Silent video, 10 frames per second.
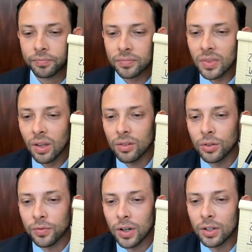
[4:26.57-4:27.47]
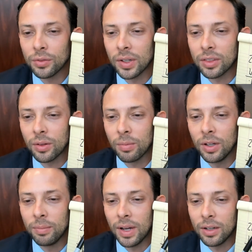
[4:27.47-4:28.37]
So first, with the
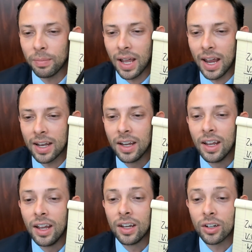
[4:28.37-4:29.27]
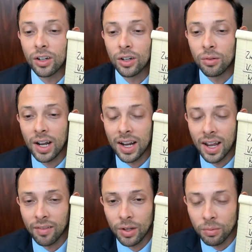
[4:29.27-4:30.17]
will-based plan, you're going to want to
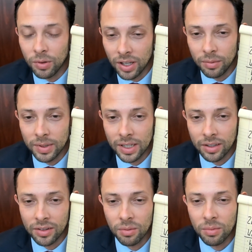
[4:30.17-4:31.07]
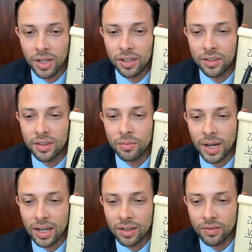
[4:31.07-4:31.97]
have the will, because the will is the
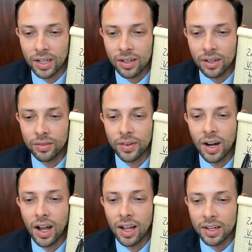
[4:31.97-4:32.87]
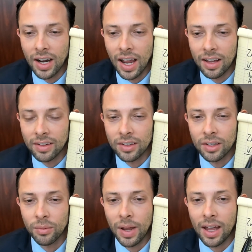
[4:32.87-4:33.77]
main vehicle for all your assets to
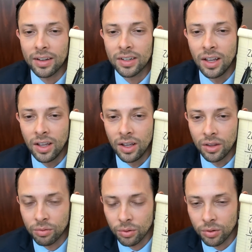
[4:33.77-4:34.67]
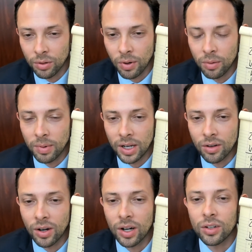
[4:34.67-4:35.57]
pass through the probate
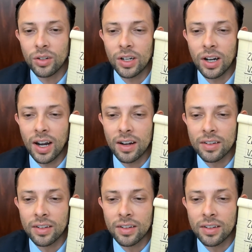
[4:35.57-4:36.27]
court to your heirs.